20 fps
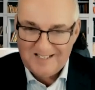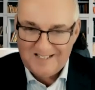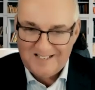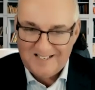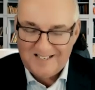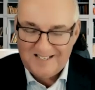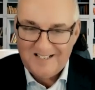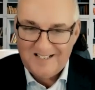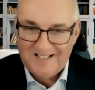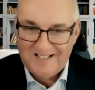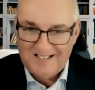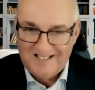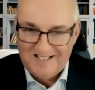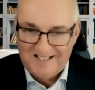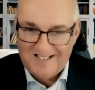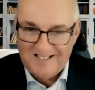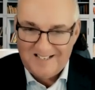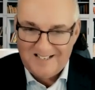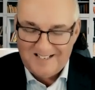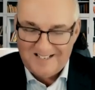
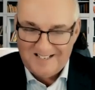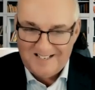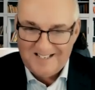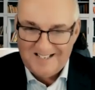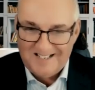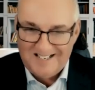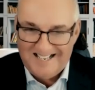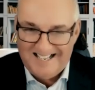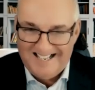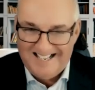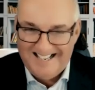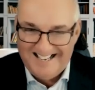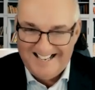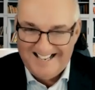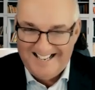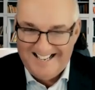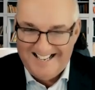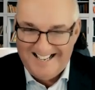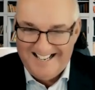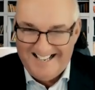
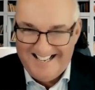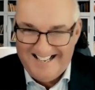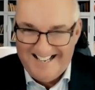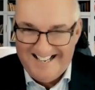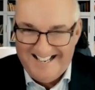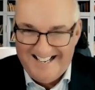(not speaking)